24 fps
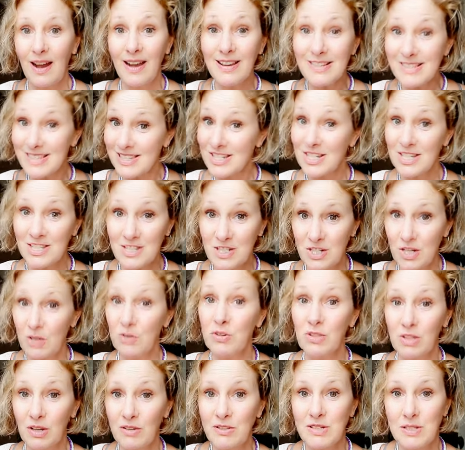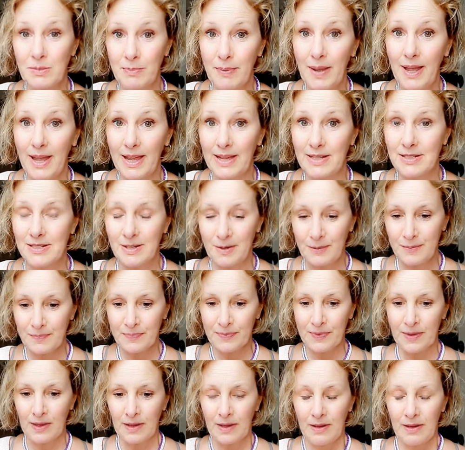I suggest don't go to bed.
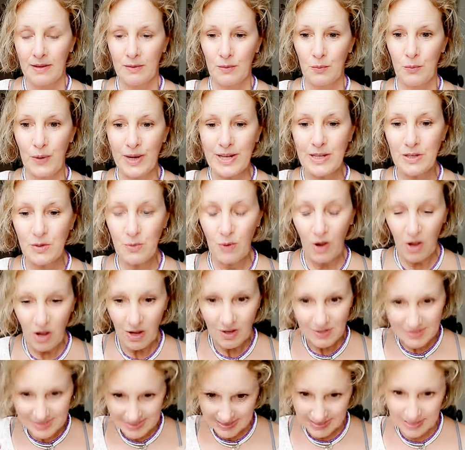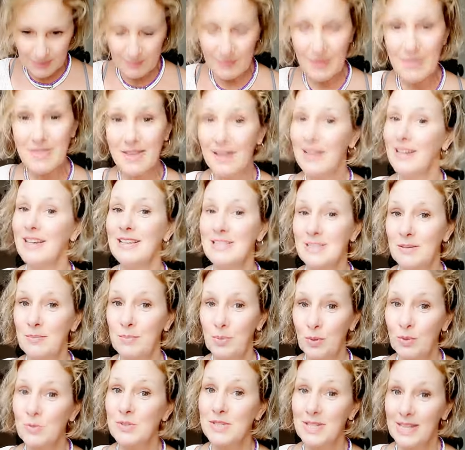When you are sleepy, that is
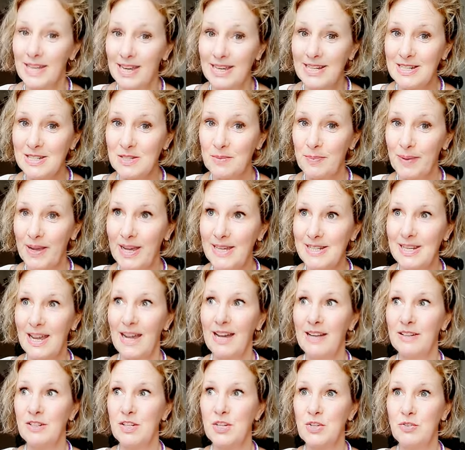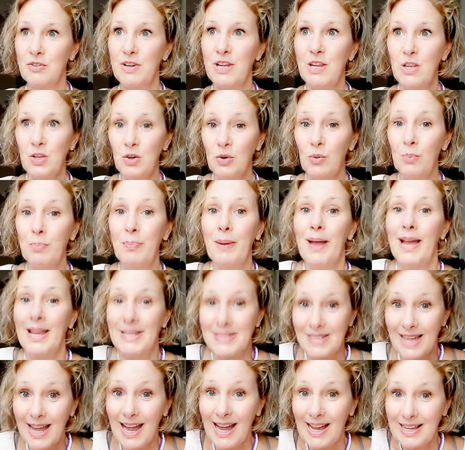important to get into bed and treat your
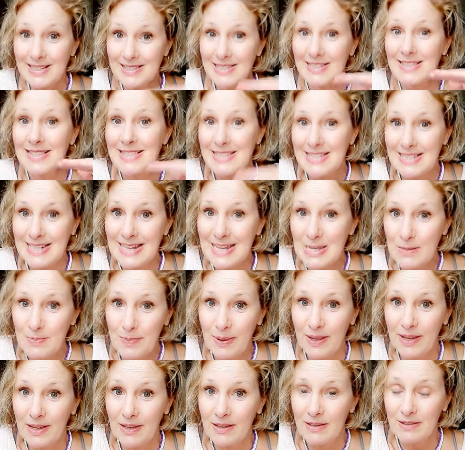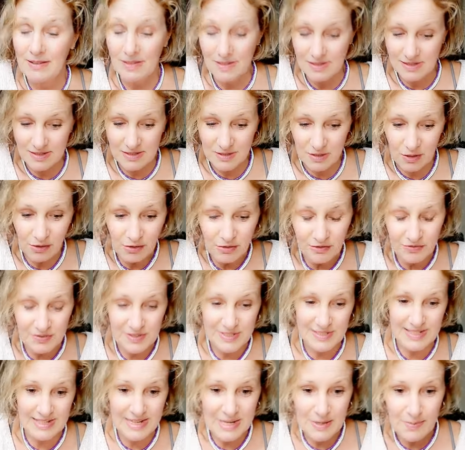bed as sleeping, as a zone for
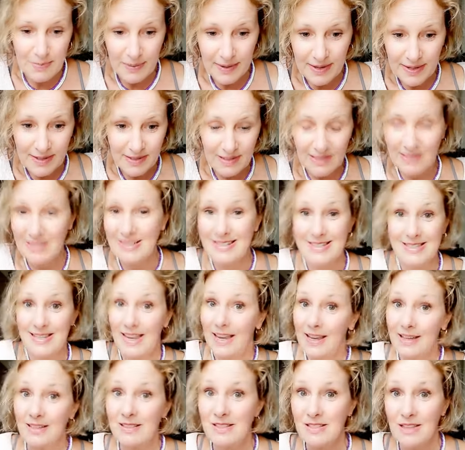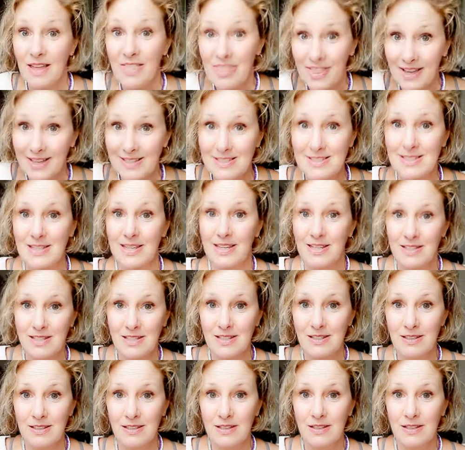sleeping and sex, and that's it.